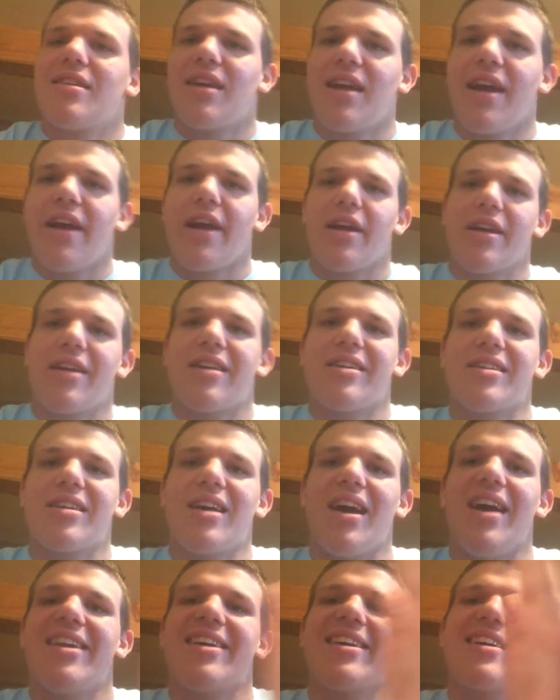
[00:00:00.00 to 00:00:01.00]

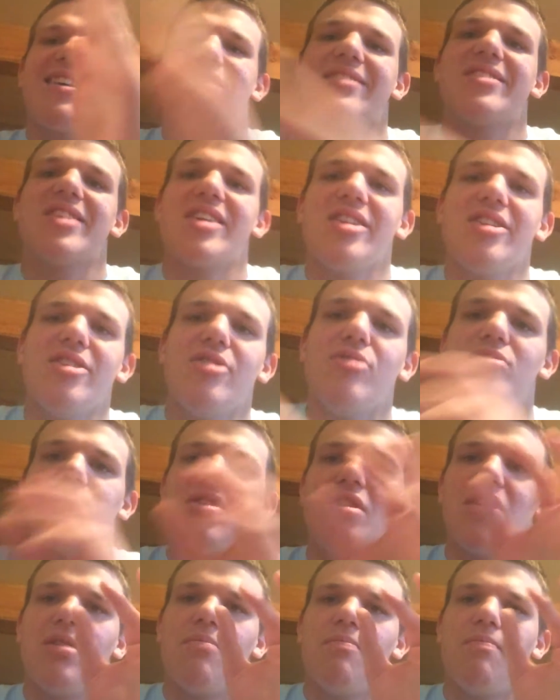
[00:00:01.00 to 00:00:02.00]
kind of continues
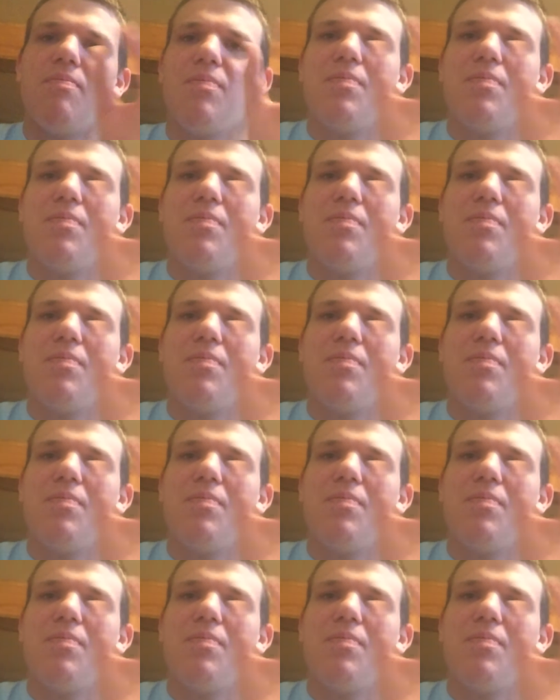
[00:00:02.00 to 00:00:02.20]
the